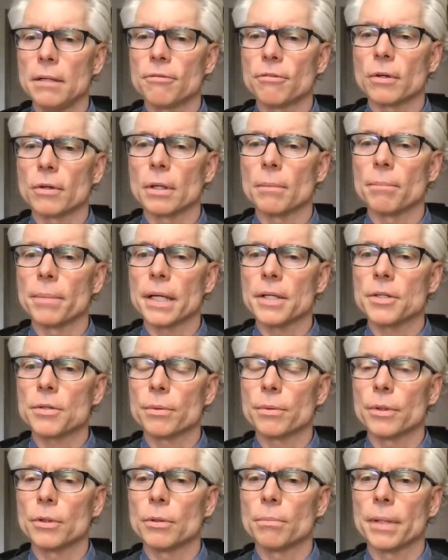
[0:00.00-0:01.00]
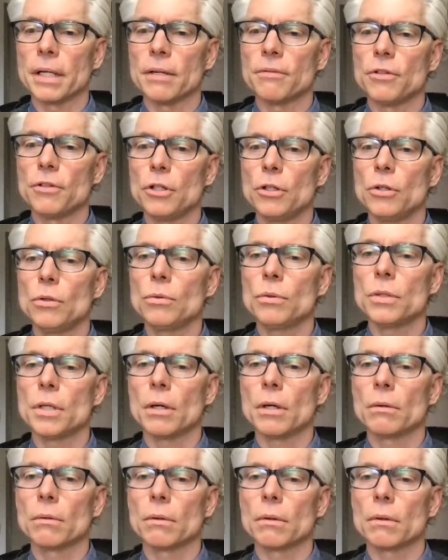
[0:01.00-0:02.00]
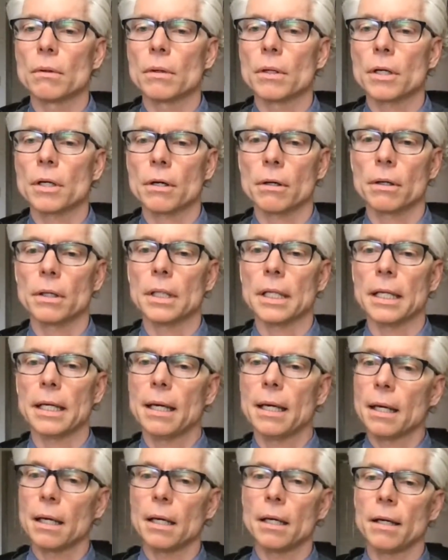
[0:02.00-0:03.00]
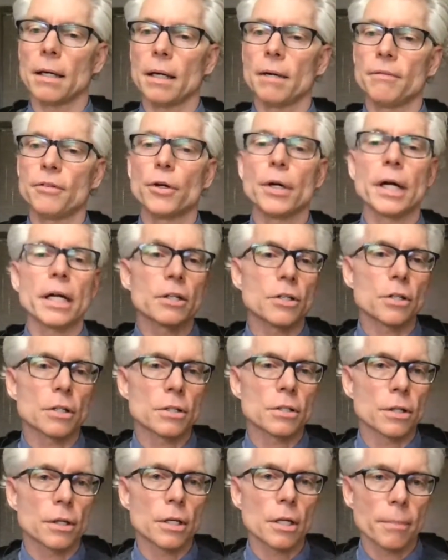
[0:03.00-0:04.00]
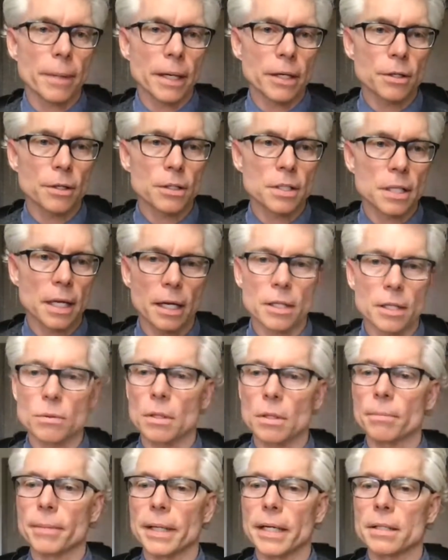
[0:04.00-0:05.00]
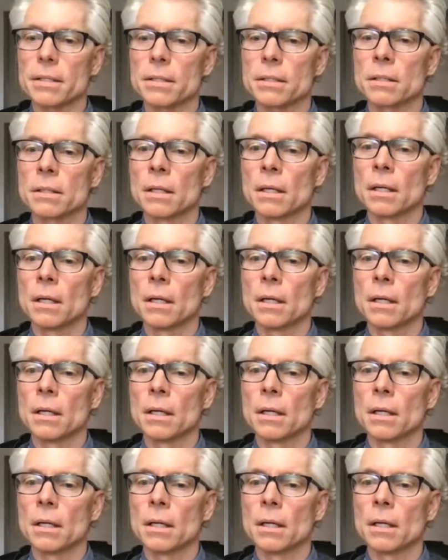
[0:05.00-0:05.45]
for a bus route, but if you don't currently, if you're not certain about your status with the bus,